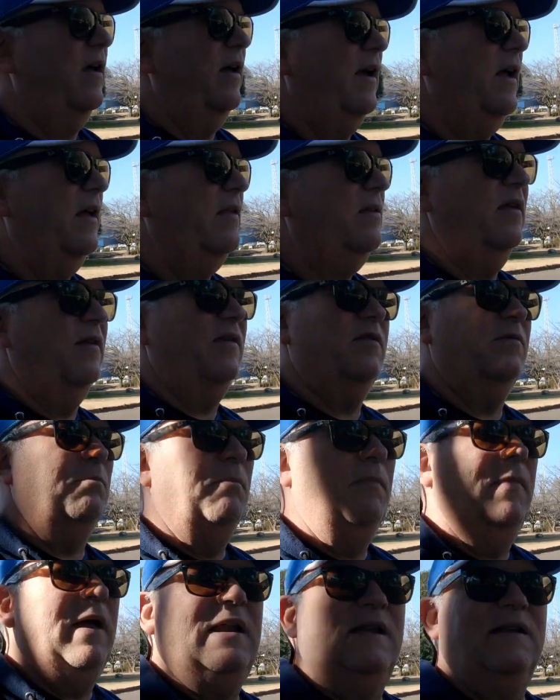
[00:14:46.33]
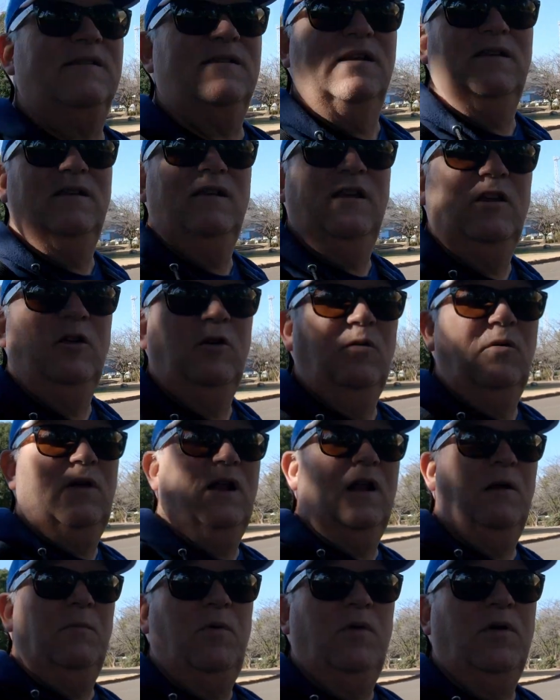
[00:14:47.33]
got this medicine that you
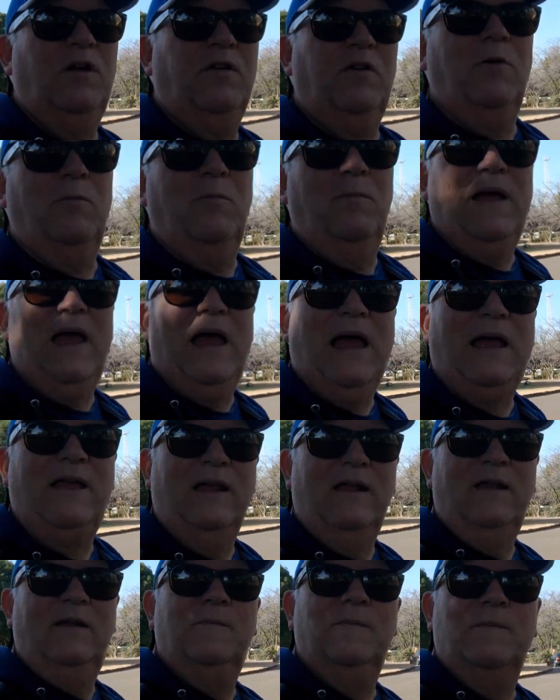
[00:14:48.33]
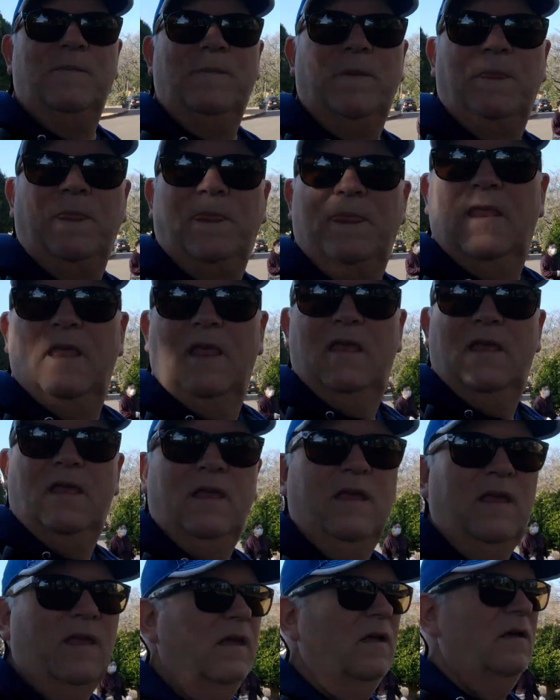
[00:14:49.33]
kind of put on your back, and
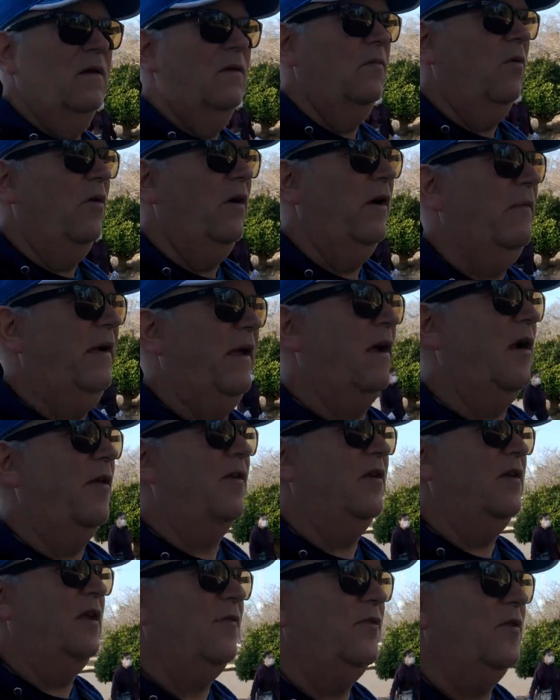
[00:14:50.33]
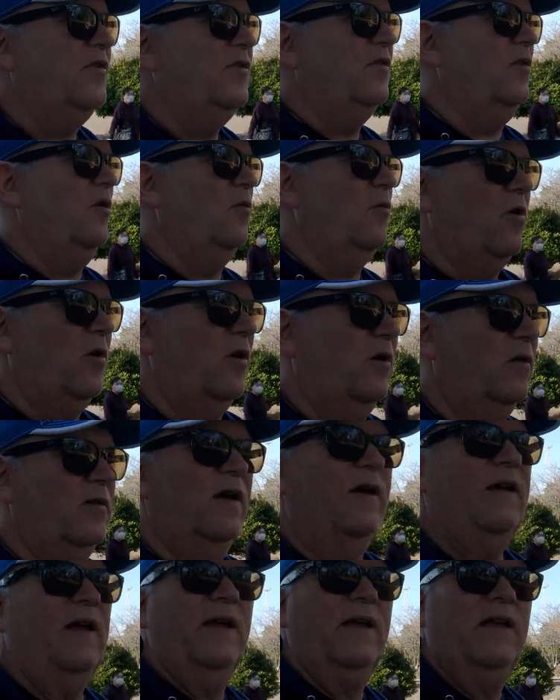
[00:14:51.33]
boy, it made all the difference in the world.
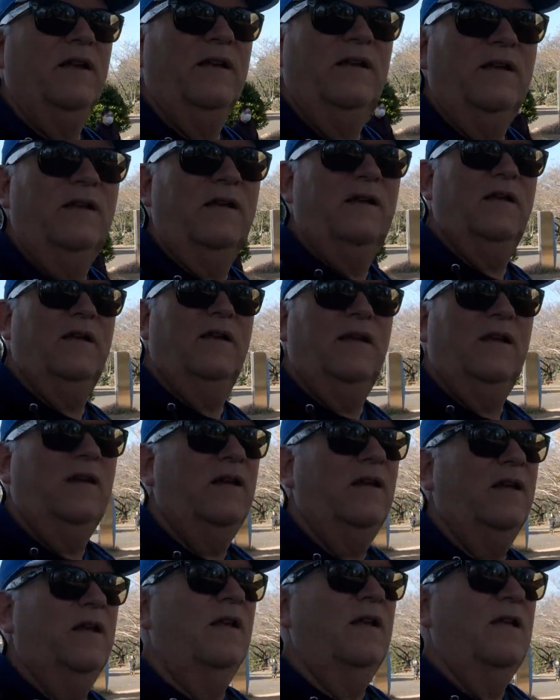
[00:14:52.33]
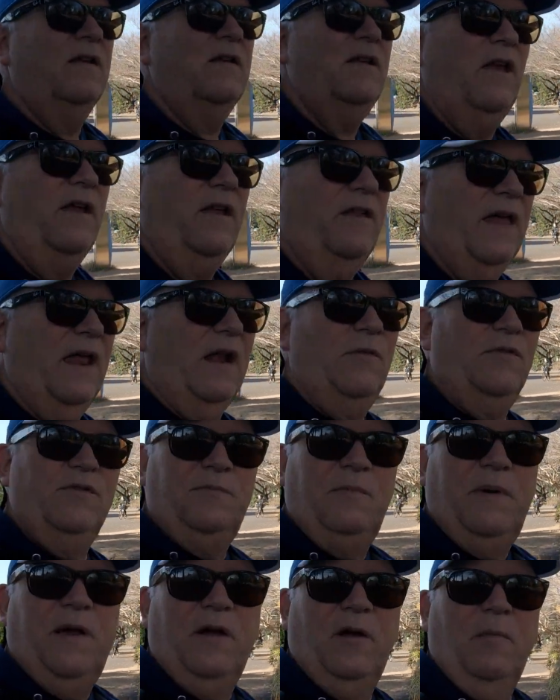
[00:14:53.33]
I can tell you that. It was
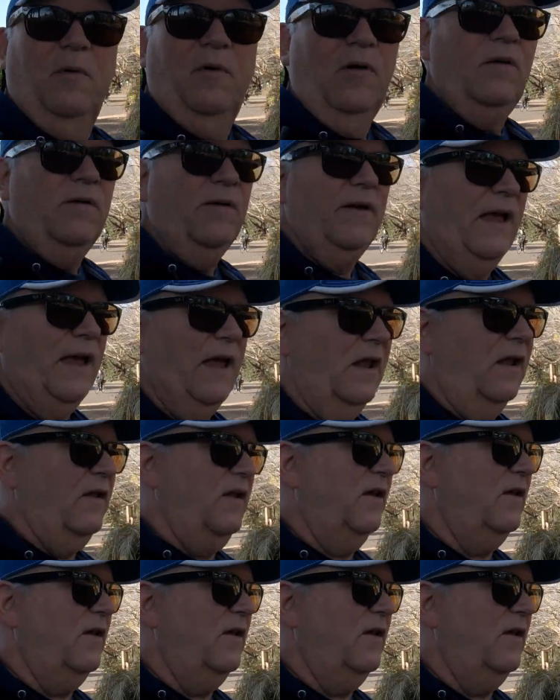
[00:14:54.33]
bearable, and